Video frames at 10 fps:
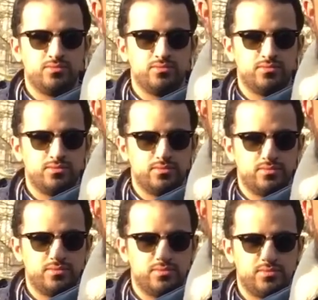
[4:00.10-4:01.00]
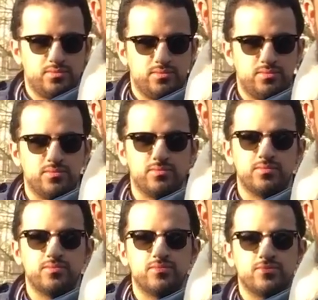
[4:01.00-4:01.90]

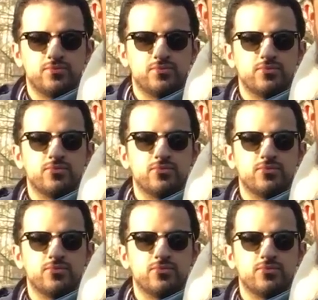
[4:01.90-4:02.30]
(not speaking)